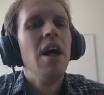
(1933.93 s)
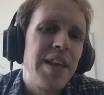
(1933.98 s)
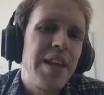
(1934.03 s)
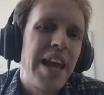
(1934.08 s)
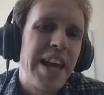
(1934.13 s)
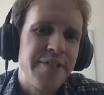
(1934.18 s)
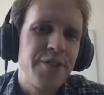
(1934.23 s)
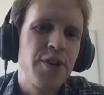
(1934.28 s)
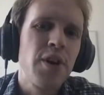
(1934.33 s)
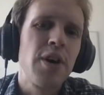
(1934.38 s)

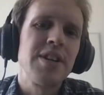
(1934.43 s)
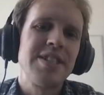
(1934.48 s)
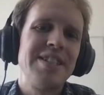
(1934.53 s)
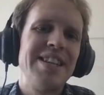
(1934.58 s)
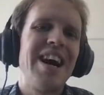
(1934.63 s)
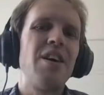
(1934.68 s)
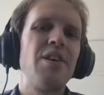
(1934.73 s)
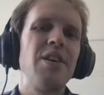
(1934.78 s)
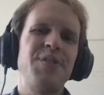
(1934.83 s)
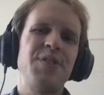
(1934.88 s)
And of course
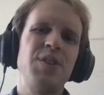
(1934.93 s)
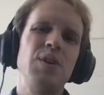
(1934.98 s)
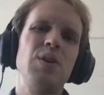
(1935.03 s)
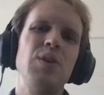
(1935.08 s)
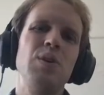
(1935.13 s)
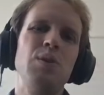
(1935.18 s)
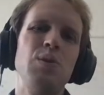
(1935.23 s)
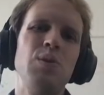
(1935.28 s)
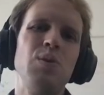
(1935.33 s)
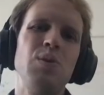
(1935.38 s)
now if
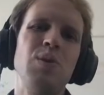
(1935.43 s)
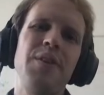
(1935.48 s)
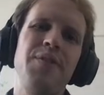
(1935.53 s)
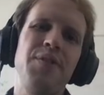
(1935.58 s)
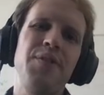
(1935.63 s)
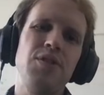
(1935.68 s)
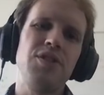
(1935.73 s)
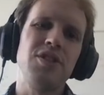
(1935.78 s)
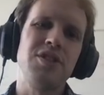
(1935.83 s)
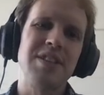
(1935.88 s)
you
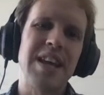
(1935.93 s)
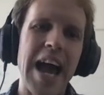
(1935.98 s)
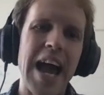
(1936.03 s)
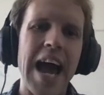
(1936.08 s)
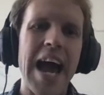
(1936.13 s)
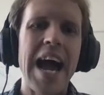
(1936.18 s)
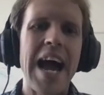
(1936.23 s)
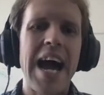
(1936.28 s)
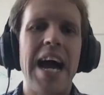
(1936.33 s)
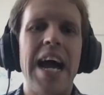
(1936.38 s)
just
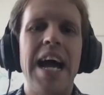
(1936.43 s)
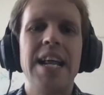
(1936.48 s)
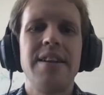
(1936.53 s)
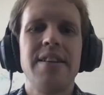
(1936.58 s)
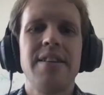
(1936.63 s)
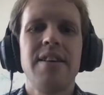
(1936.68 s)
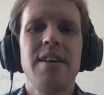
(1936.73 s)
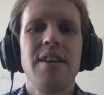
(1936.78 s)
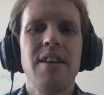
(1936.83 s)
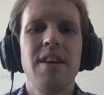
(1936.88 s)

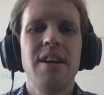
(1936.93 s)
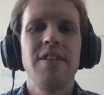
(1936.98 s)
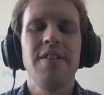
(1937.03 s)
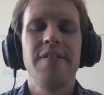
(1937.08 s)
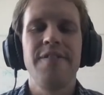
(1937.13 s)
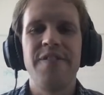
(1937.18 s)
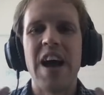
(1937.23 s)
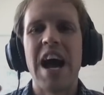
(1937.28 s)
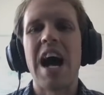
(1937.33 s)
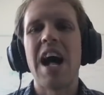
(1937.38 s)
add the
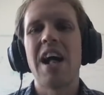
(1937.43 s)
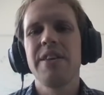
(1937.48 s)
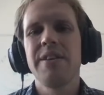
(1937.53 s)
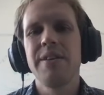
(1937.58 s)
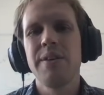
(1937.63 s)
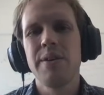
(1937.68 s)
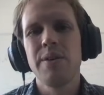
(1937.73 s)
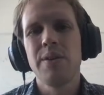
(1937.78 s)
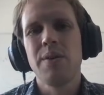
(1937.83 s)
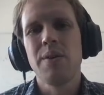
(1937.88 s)

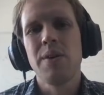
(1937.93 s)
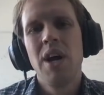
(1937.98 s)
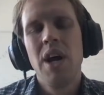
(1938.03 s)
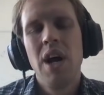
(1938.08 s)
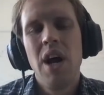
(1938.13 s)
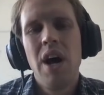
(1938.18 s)
value